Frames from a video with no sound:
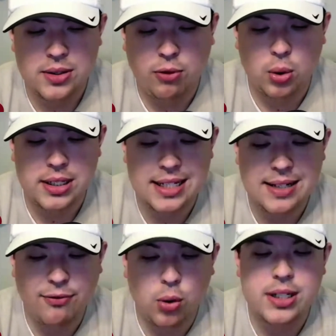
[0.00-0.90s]

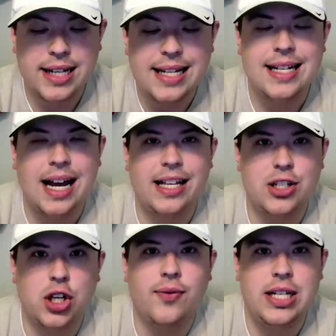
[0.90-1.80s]
Florida State's not as
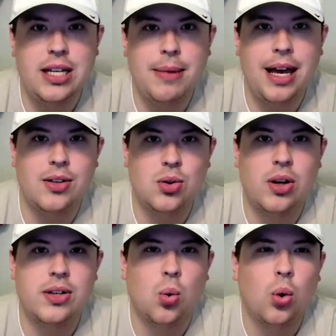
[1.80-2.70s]
good of a team as
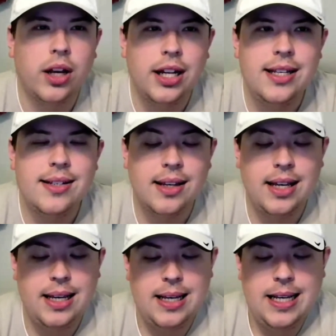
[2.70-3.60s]
Oregon is,
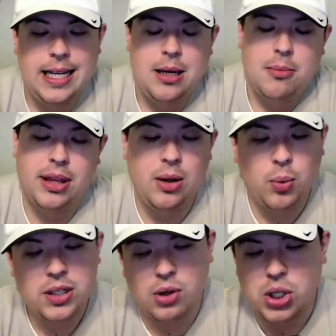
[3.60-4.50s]
but then
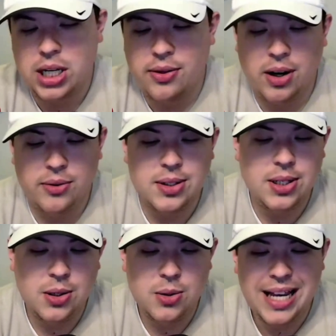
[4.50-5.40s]
West Virginia there at the
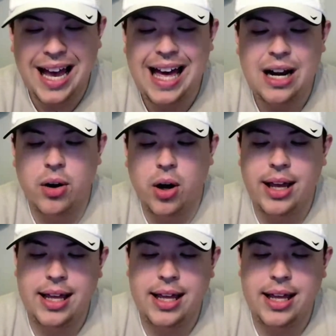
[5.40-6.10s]
2. So I don't know.